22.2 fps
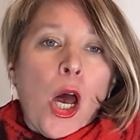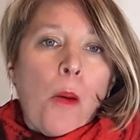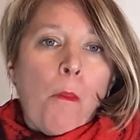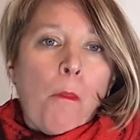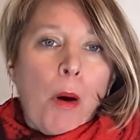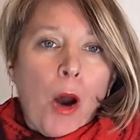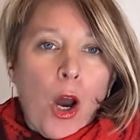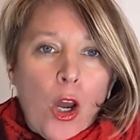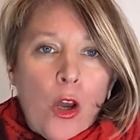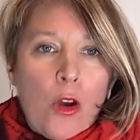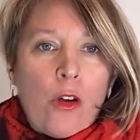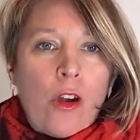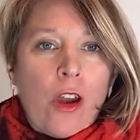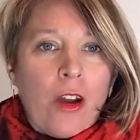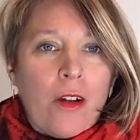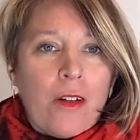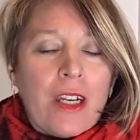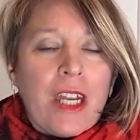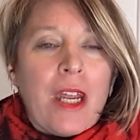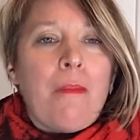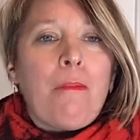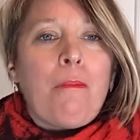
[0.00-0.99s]

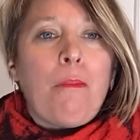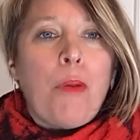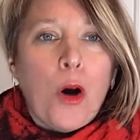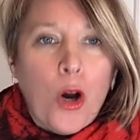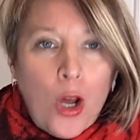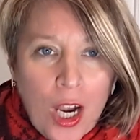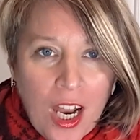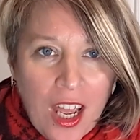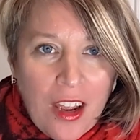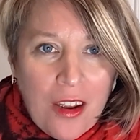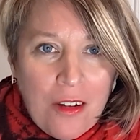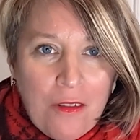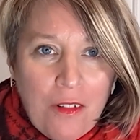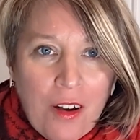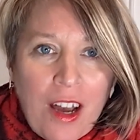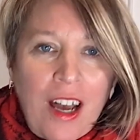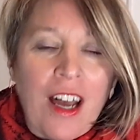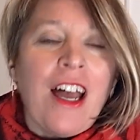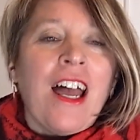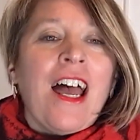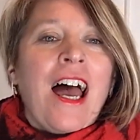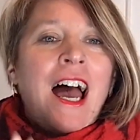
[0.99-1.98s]
pogonip
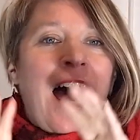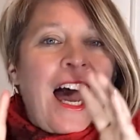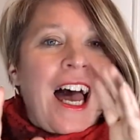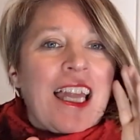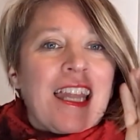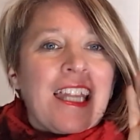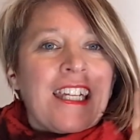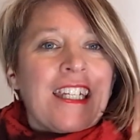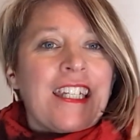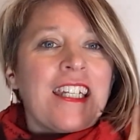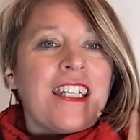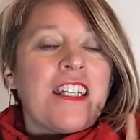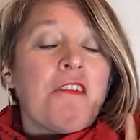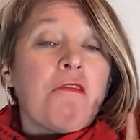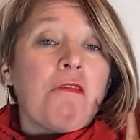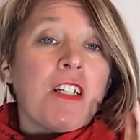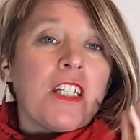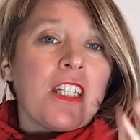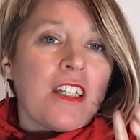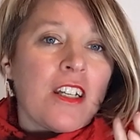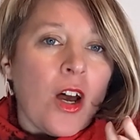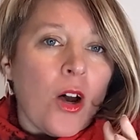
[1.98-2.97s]
pullover, and this is the
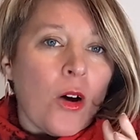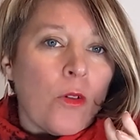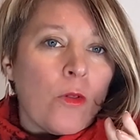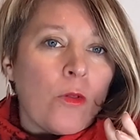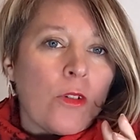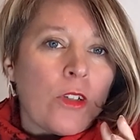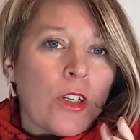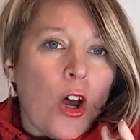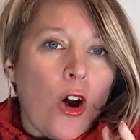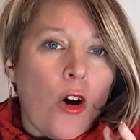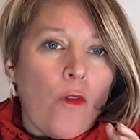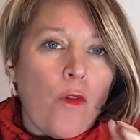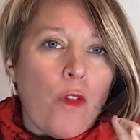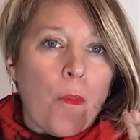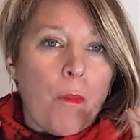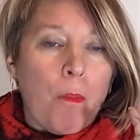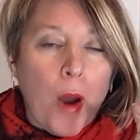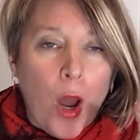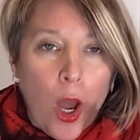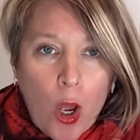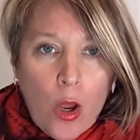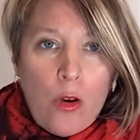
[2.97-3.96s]
results of the
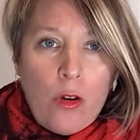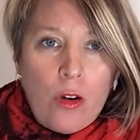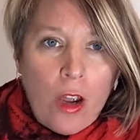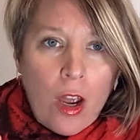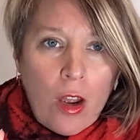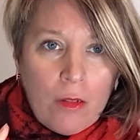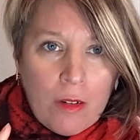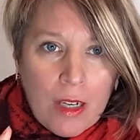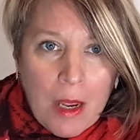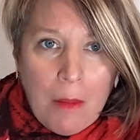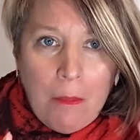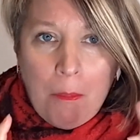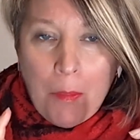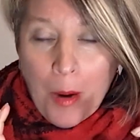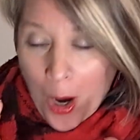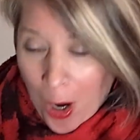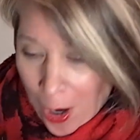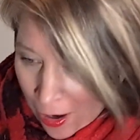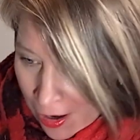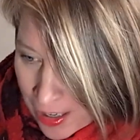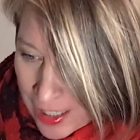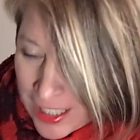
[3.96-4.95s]
pogonip
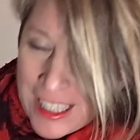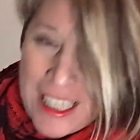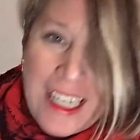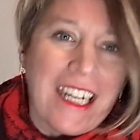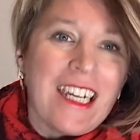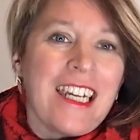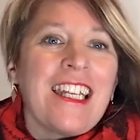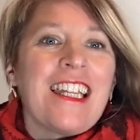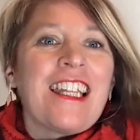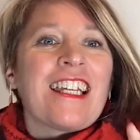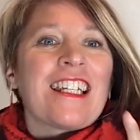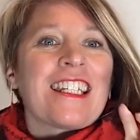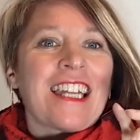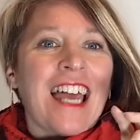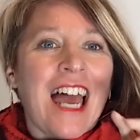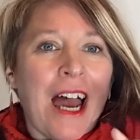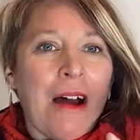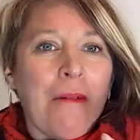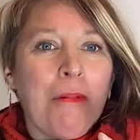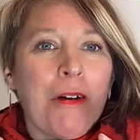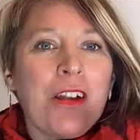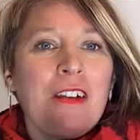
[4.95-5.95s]
party that's
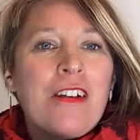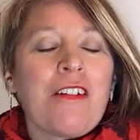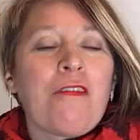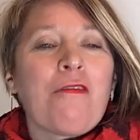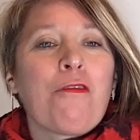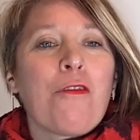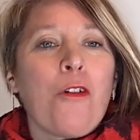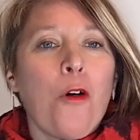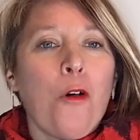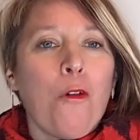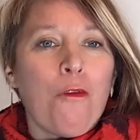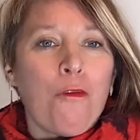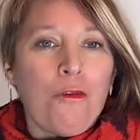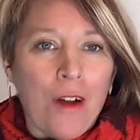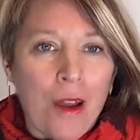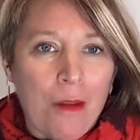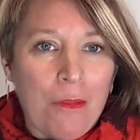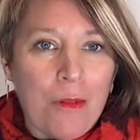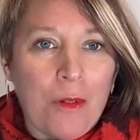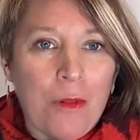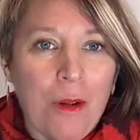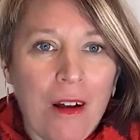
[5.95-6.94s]
happened for
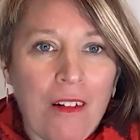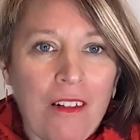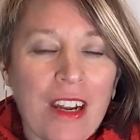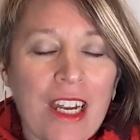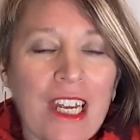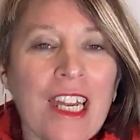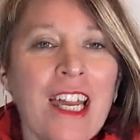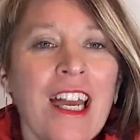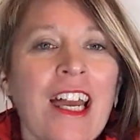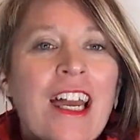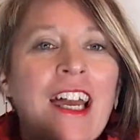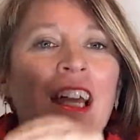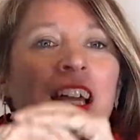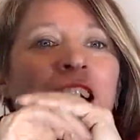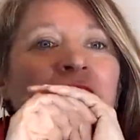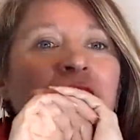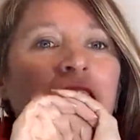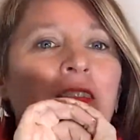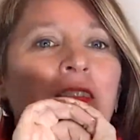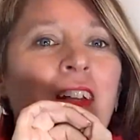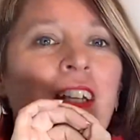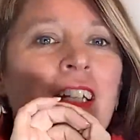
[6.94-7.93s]
February.
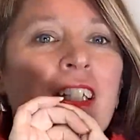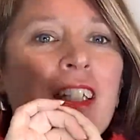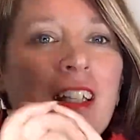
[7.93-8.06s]
So if that's